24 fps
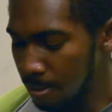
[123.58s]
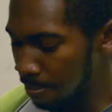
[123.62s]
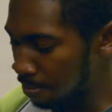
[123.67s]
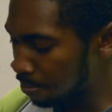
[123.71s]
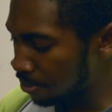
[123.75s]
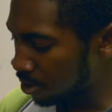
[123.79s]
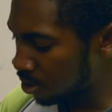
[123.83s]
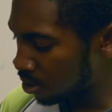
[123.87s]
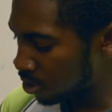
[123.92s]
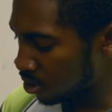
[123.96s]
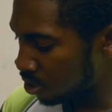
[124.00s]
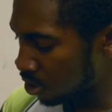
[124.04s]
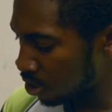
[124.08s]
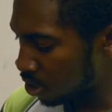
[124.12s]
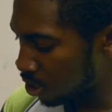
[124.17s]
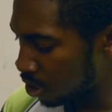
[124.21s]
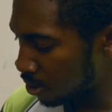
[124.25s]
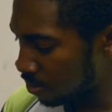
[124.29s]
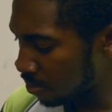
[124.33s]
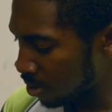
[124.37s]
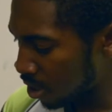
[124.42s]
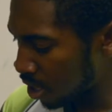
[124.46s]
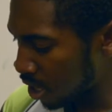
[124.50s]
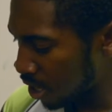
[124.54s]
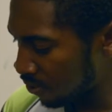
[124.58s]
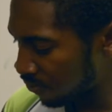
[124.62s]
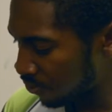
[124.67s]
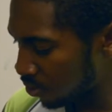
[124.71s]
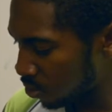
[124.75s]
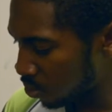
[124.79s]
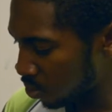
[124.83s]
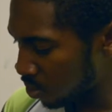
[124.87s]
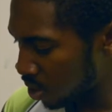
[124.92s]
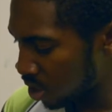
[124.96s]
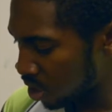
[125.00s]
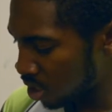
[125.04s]
but
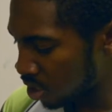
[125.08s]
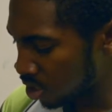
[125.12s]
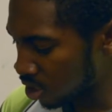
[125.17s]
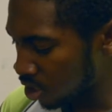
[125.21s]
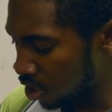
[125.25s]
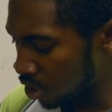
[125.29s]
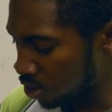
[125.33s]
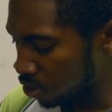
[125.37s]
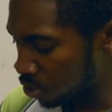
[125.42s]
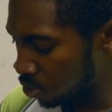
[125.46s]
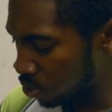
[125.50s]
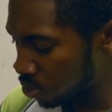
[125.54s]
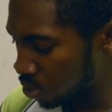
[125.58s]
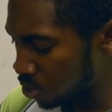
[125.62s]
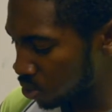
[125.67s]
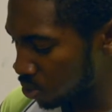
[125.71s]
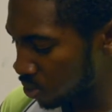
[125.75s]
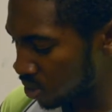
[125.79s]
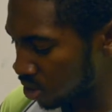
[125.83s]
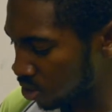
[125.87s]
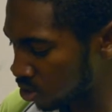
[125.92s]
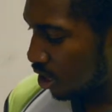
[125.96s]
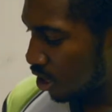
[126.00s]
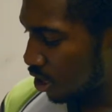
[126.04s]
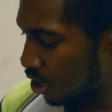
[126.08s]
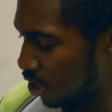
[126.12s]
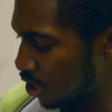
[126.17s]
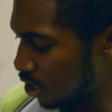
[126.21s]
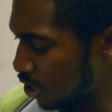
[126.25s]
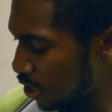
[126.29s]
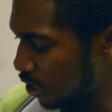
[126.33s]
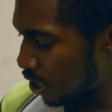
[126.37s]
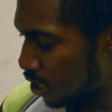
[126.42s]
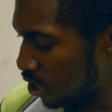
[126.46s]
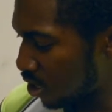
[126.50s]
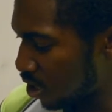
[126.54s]
after a while I got used to it.
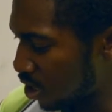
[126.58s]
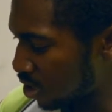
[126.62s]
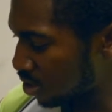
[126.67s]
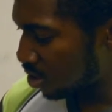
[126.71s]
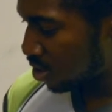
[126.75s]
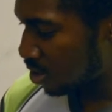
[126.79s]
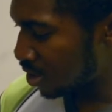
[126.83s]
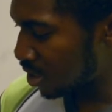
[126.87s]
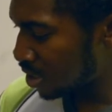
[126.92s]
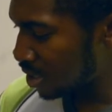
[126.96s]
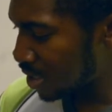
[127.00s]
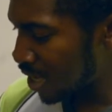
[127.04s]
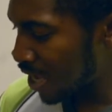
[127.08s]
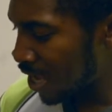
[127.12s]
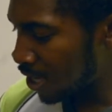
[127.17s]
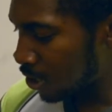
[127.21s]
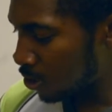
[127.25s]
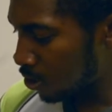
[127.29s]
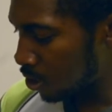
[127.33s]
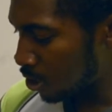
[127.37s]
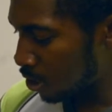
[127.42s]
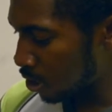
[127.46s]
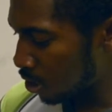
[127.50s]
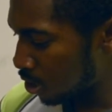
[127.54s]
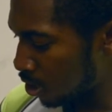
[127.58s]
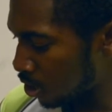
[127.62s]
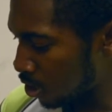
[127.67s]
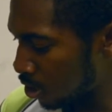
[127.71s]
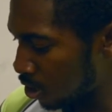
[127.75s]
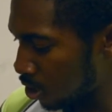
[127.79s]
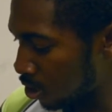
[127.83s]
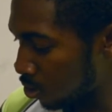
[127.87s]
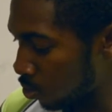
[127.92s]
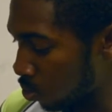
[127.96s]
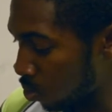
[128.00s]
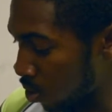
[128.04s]
Other than that,
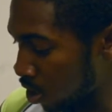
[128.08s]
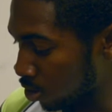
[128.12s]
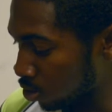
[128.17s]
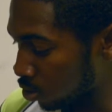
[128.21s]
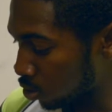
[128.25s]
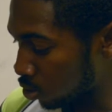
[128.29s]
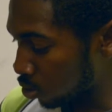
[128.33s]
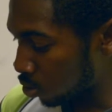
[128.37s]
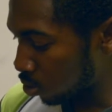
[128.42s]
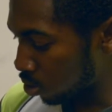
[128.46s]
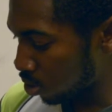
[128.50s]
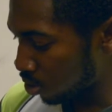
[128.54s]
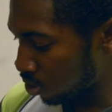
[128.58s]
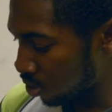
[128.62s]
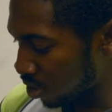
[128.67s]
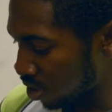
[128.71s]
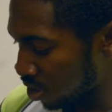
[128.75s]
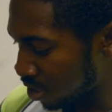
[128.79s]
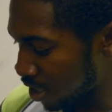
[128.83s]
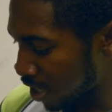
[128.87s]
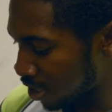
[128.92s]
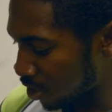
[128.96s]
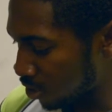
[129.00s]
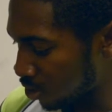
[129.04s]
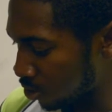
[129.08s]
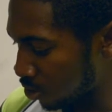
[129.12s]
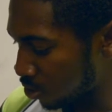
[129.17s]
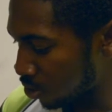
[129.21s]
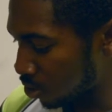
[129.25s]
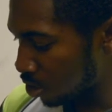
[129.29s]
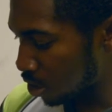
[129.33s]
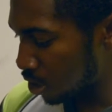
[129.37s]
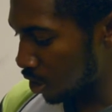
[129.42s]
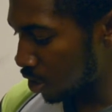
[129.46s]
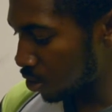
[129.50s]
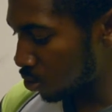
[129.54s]
one cool thing that
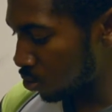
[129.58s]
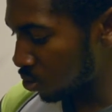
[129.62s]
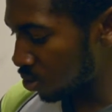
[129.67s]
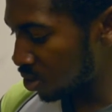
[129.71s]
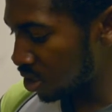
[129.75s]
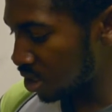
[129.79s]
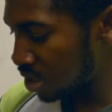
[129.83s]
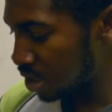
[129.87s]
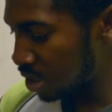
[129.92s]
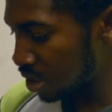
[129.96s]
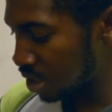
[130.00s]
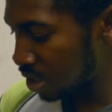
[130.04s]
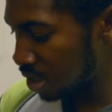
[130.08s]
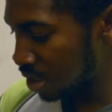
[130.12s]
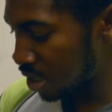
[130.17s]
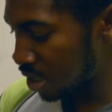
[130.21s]
I noticed is